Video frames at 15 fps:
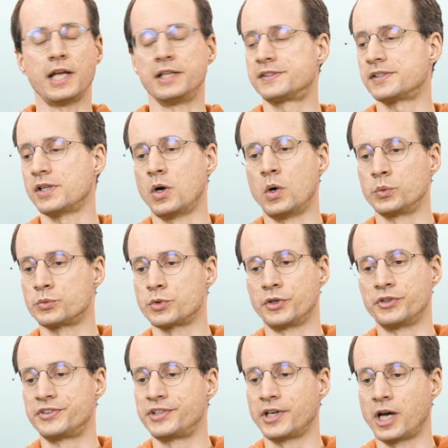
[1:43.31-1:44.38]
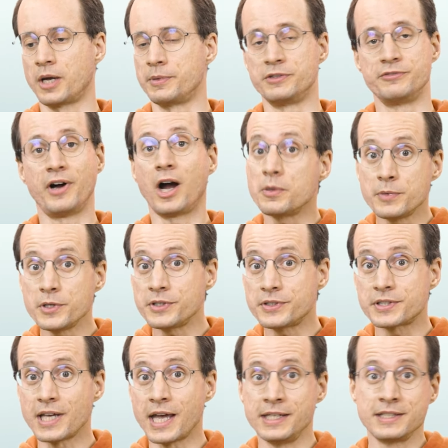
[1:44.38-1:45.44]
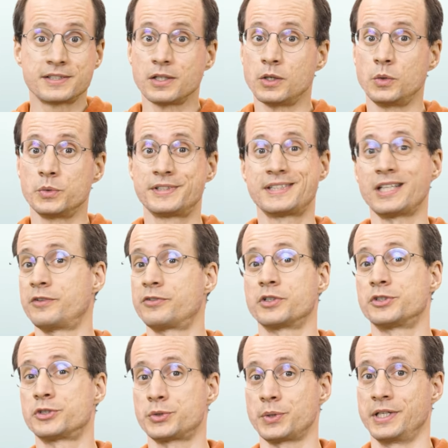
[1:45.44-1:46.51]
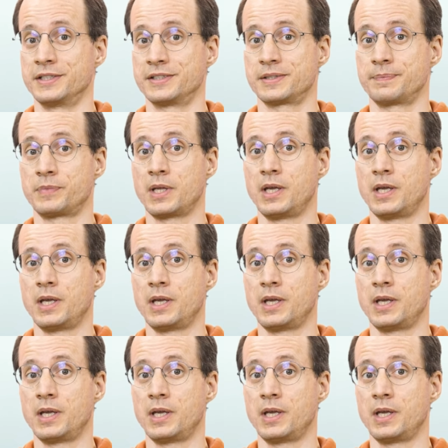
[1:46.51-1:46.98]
its own runtime environment, and its own set of constraints.